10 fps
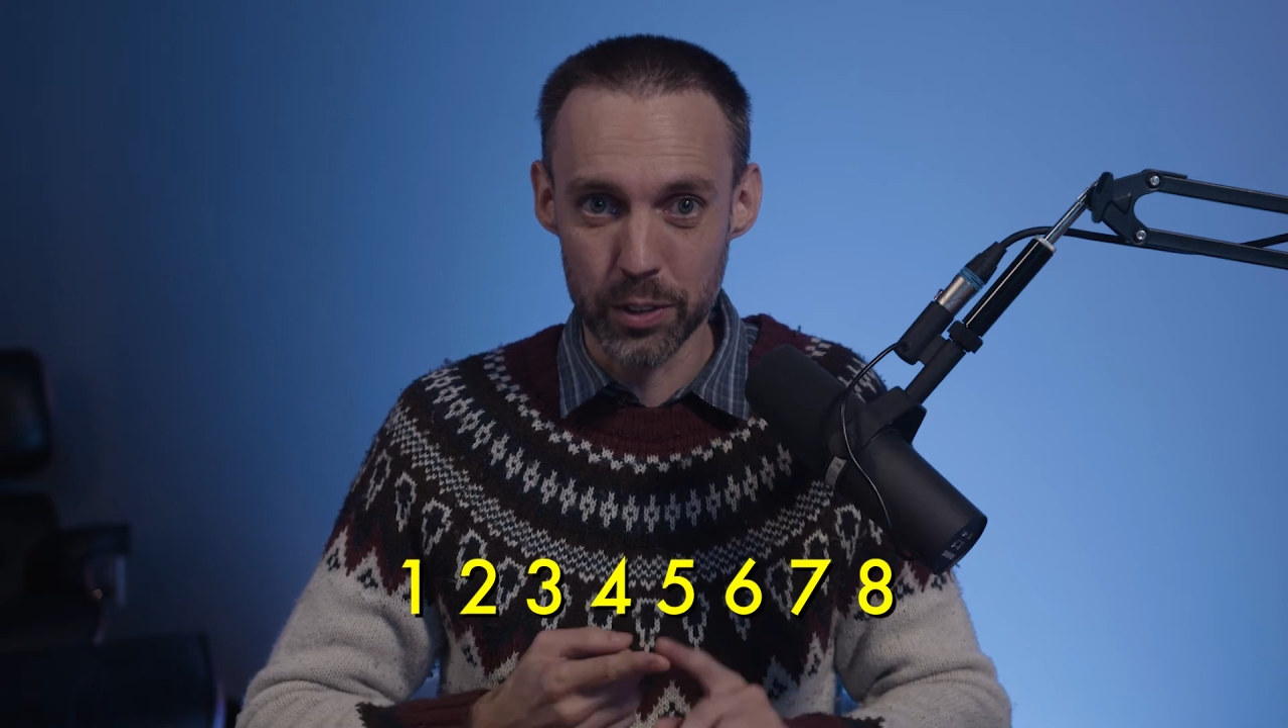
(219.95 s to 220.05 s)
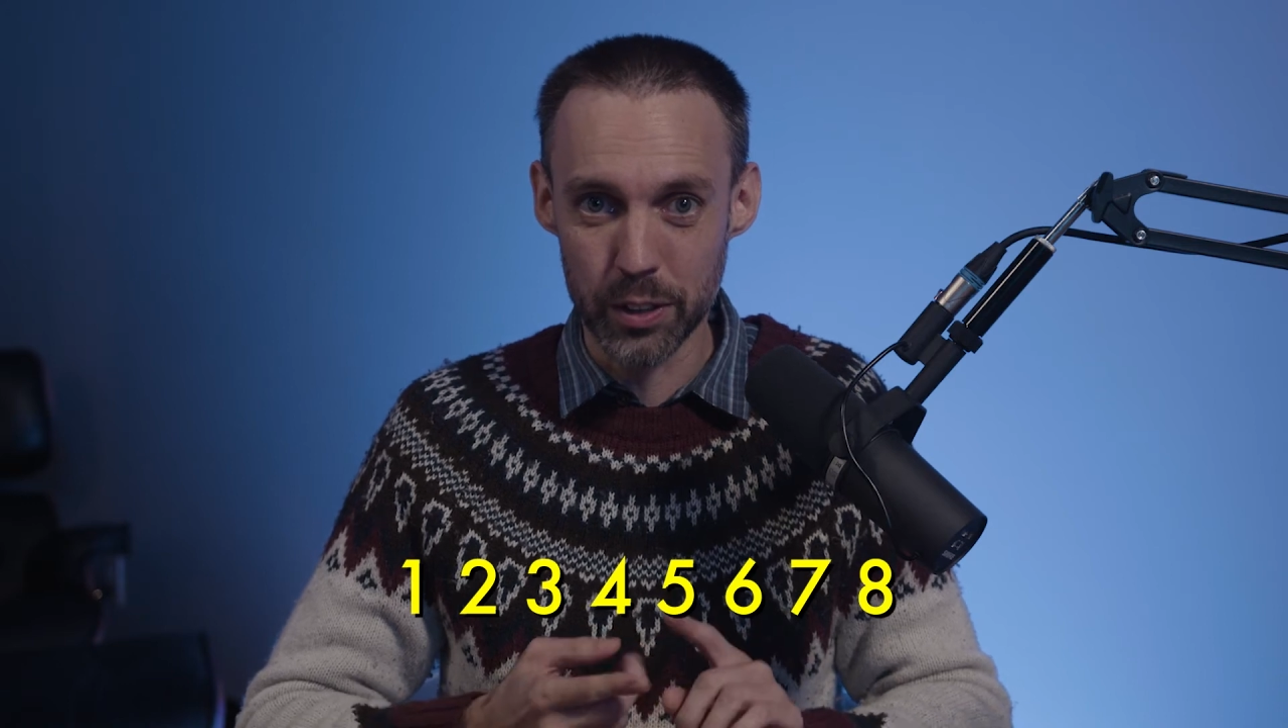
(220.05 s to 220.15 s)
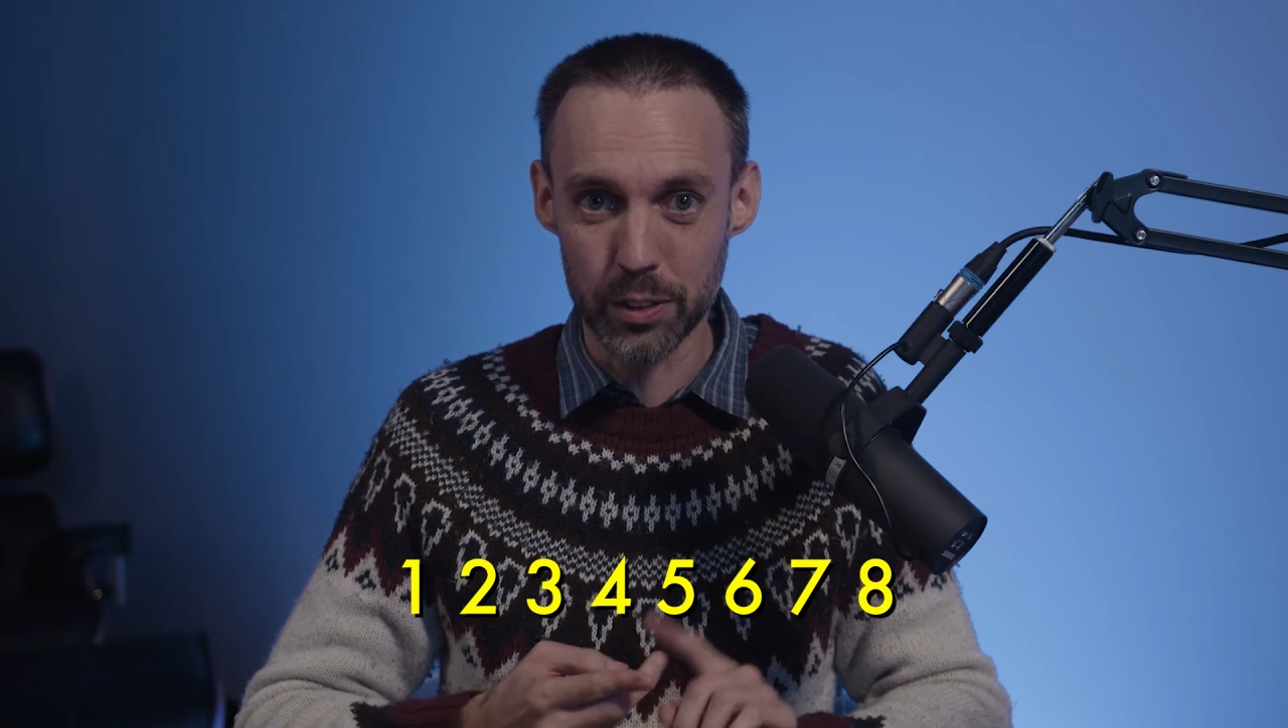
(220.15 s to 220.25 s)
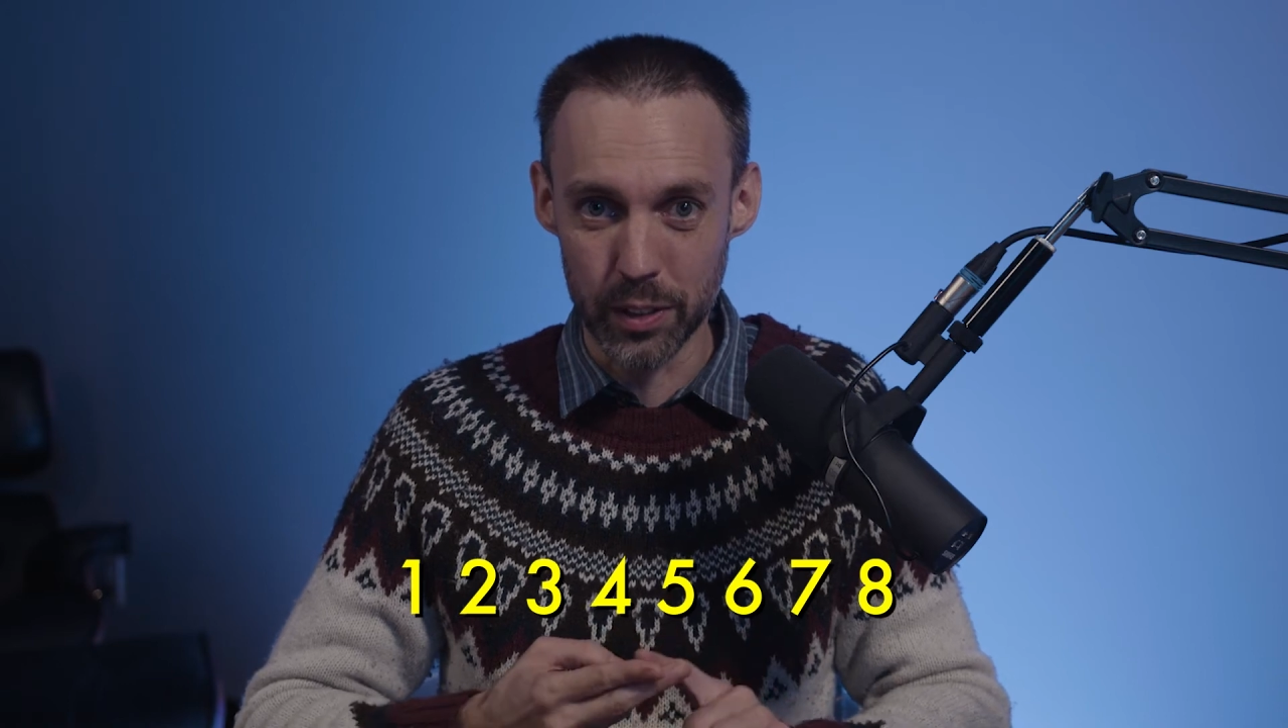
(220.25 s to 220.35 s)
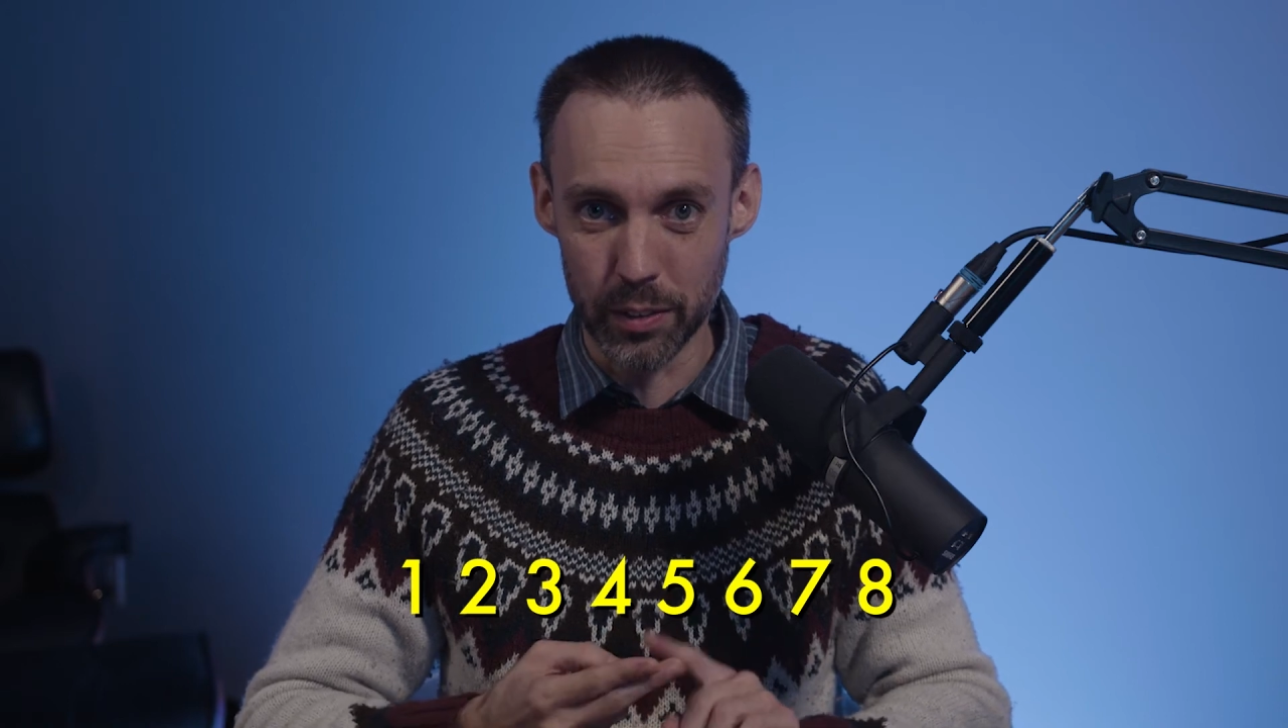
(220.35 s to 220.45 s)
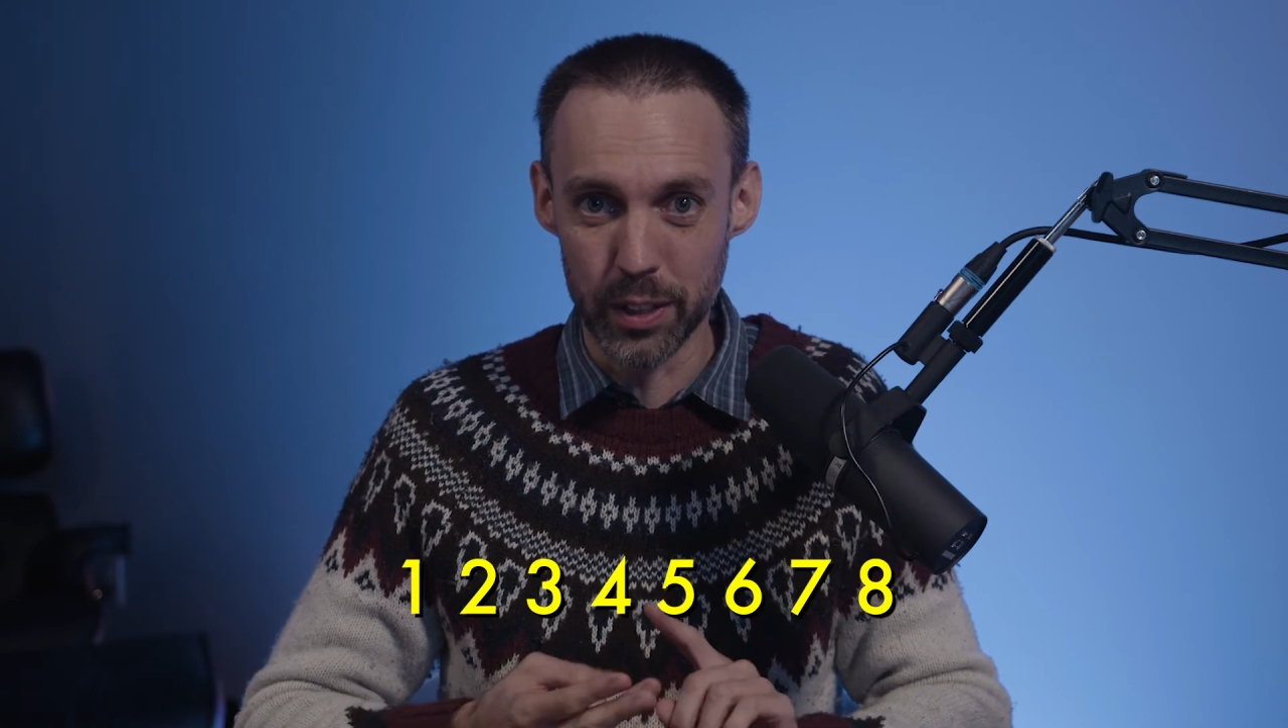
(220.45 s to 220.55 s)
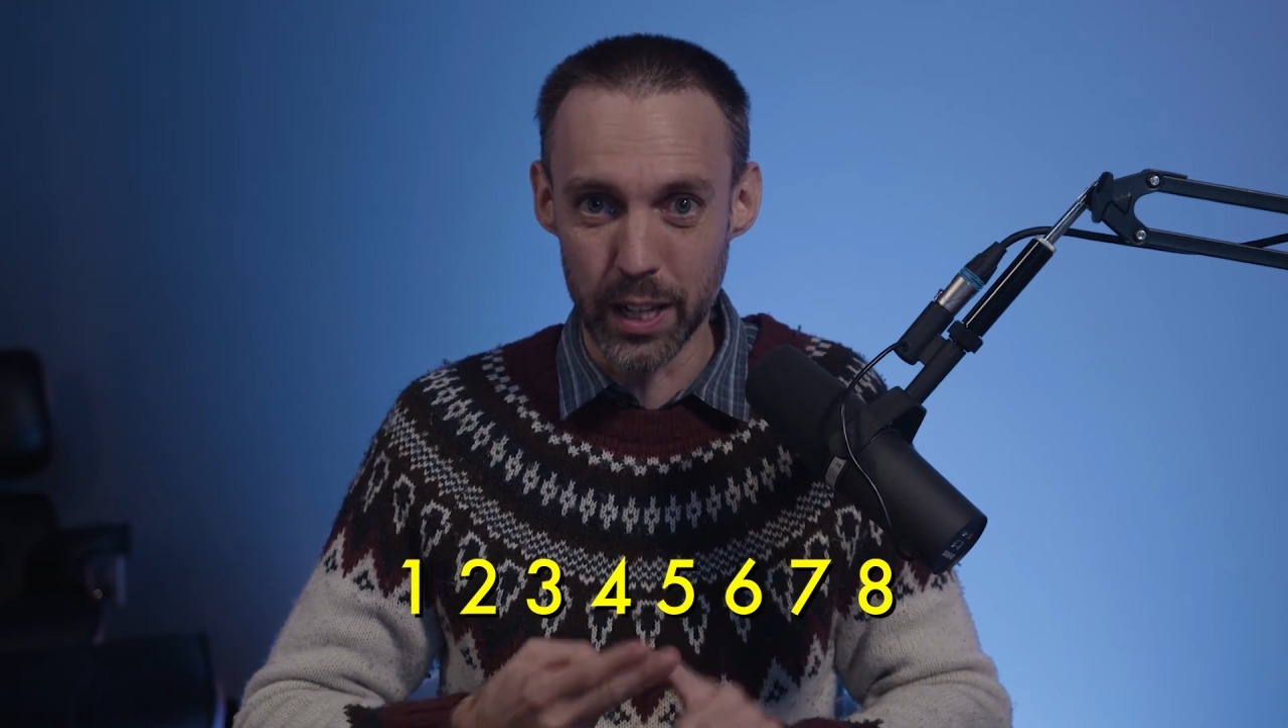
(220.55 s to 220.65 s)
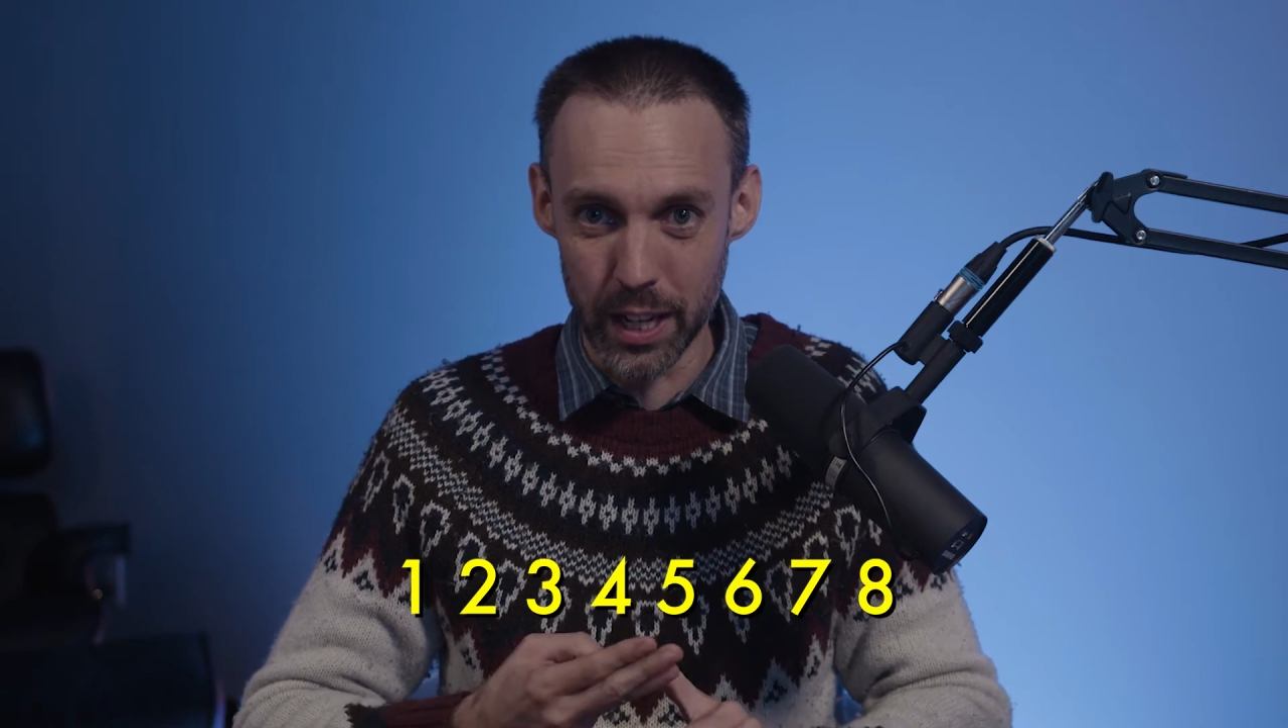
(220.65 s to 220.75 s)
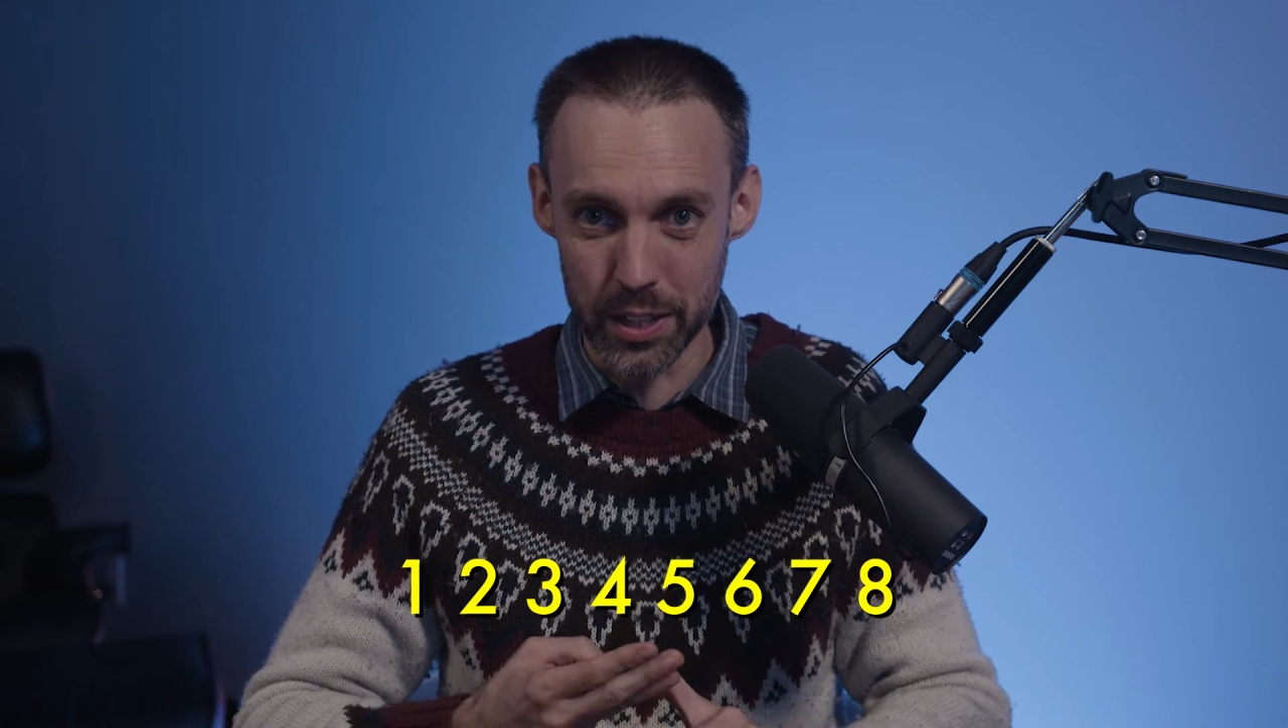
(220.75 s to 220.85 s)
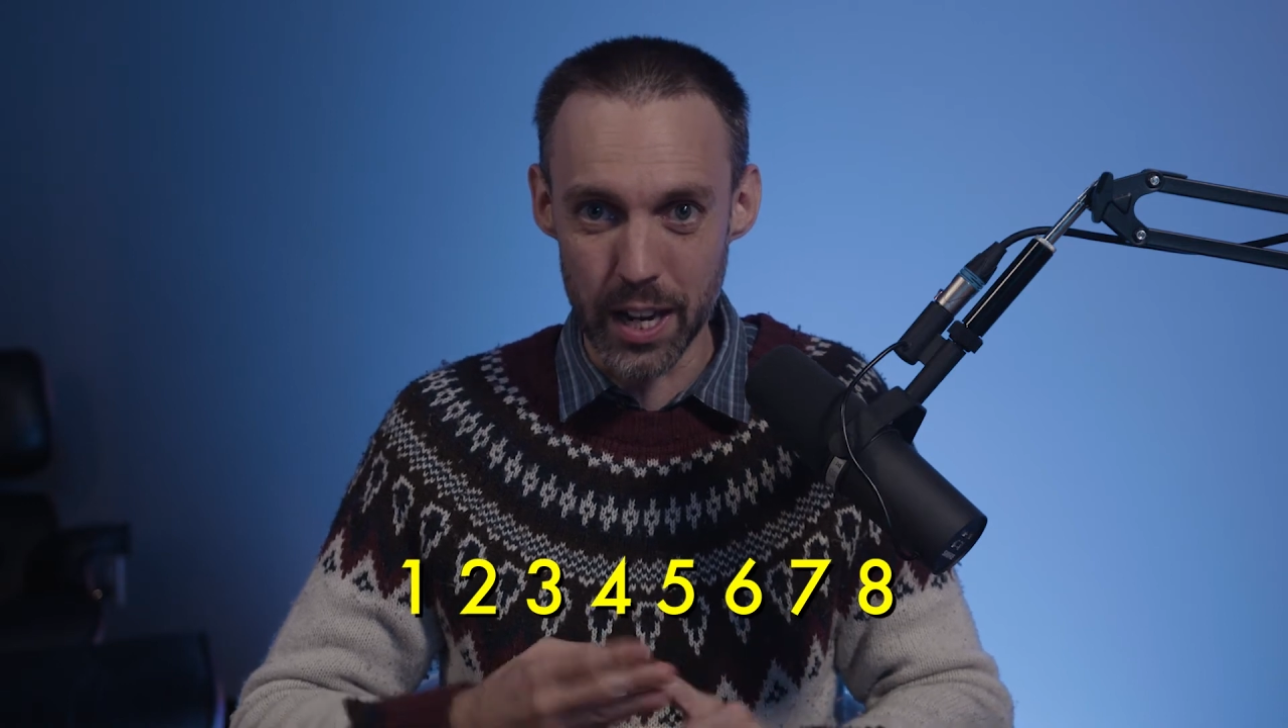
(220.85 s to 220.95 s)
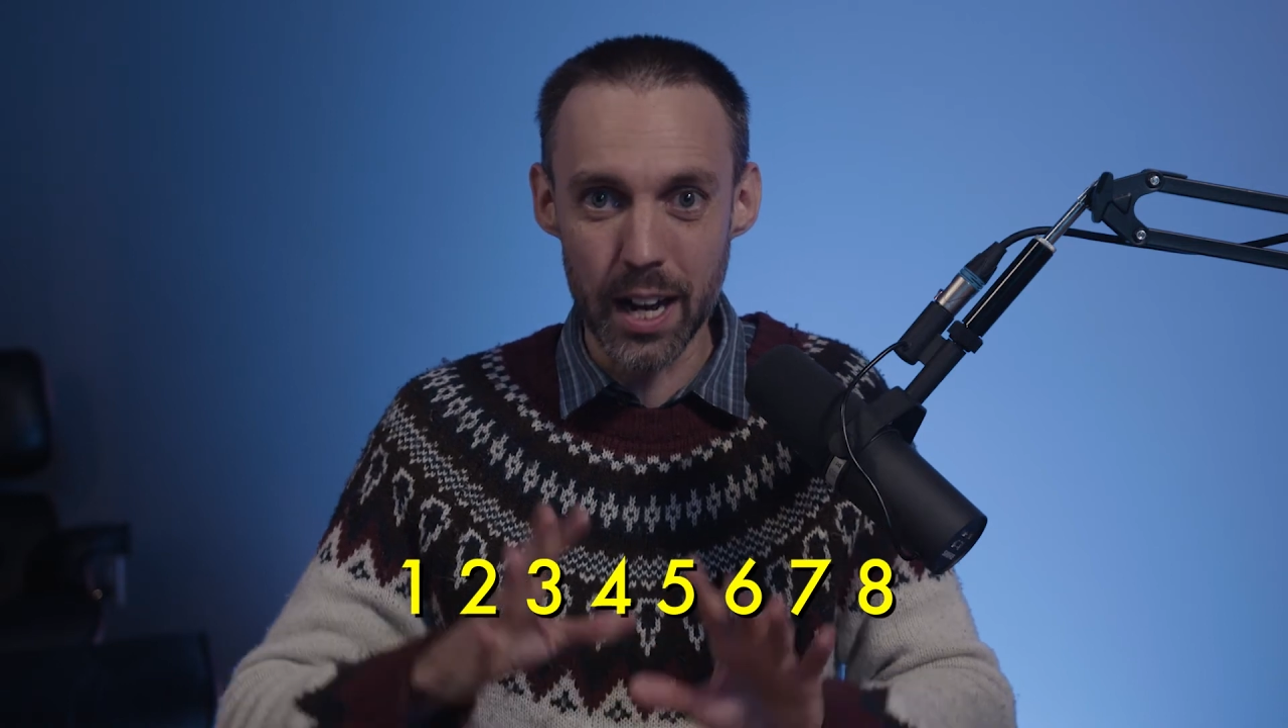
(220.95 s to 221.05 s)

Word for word: 6, 7, 8.